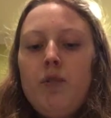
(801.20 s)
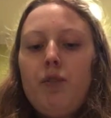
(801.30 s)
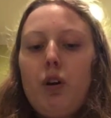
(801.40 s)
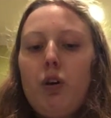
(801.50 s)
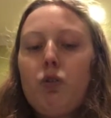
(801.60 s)

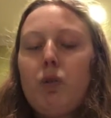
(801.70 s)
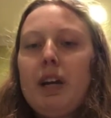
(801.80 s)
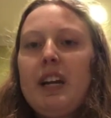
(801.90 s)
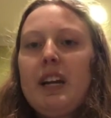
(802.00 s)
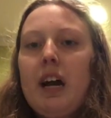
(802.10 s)
For
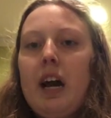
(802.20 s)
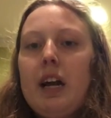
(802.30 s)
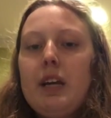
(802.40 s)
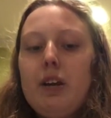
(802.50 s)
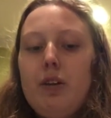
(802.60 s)
green, I
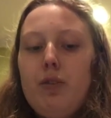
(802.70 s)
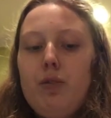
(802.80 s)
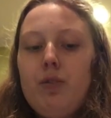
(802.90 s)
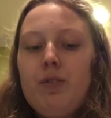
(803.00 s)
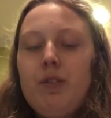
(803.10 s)

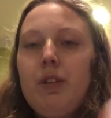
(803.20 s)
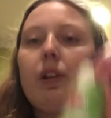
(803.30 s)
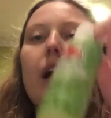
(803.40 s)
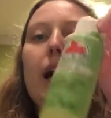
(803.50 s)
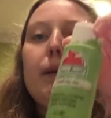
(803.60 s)
used
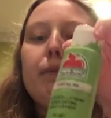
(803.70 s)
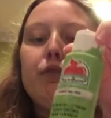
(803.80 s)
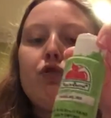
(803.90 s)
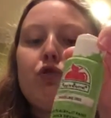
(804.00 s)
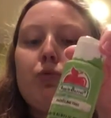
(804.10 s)

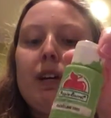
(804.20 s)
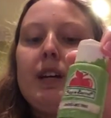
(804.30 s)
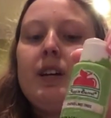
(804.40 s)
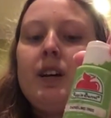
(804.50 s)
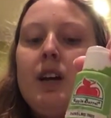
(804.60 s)
lime
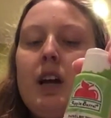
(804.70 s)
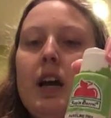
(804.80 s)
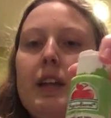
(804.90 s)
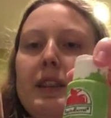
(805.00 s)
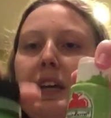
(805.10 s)
tree
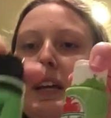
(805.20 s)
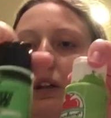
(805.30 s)
and the